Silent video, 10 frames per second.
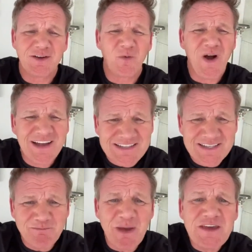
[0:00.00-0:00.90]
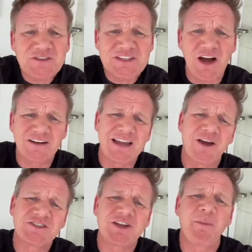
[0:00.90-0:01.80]
What? Beef stock?
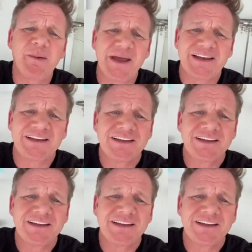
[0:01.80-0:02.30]
No, stop it.